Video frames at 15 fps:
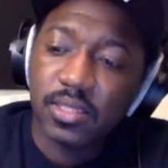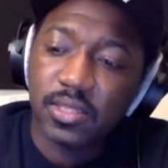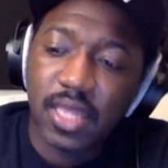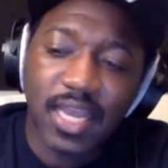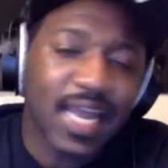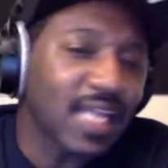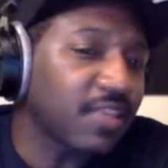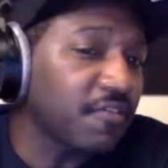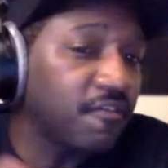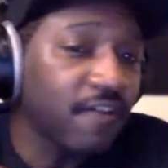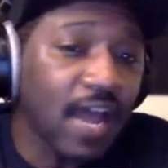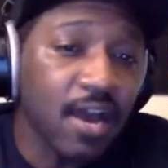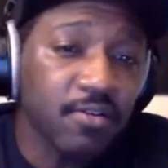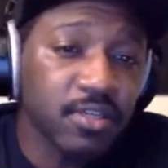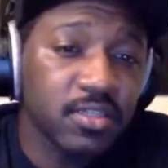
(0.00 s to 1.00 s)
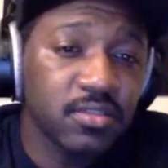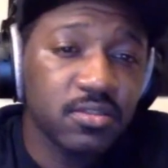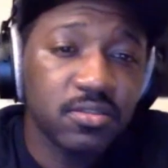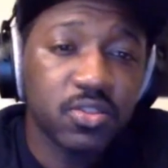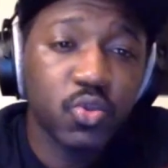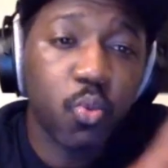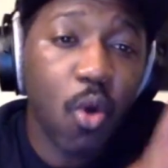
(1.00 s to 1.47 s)
They got the
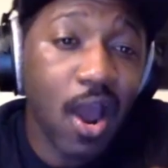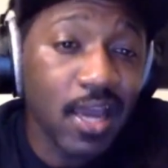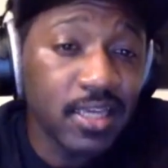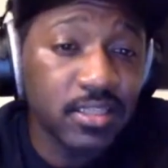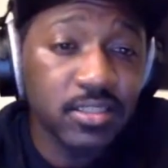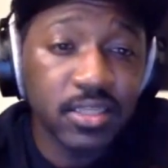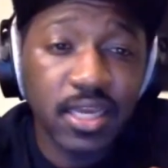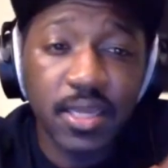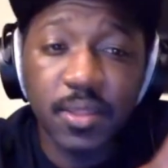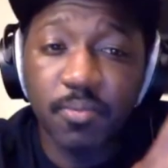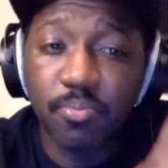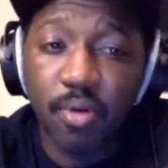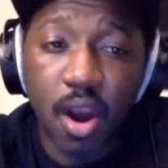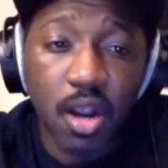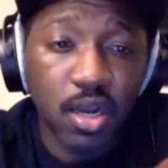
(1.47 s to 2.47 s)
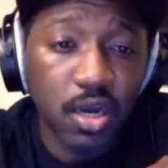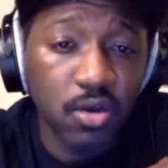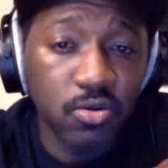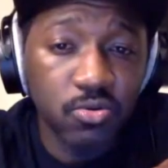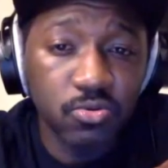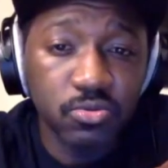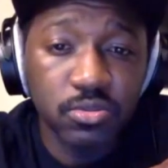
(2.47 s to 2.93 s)
Falcons twice and the
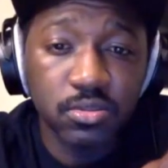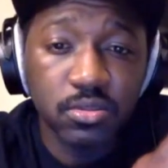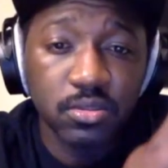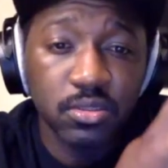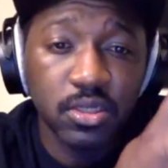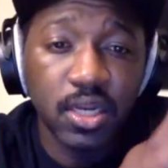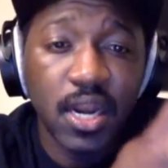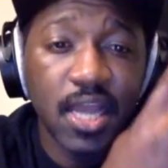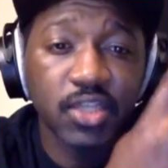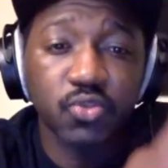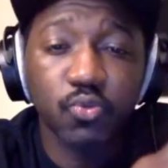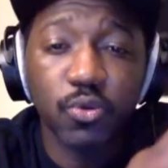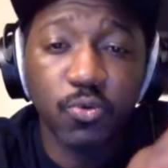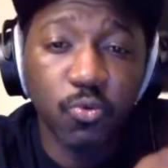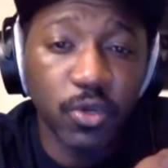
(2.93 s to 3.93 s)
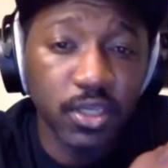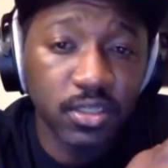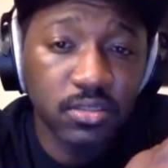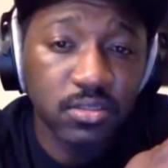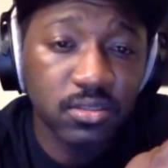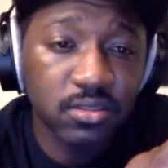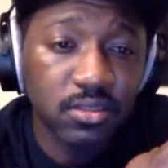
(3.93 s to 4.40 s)
Broncos the next 3
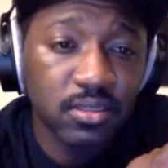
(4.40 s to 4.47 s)
weeks.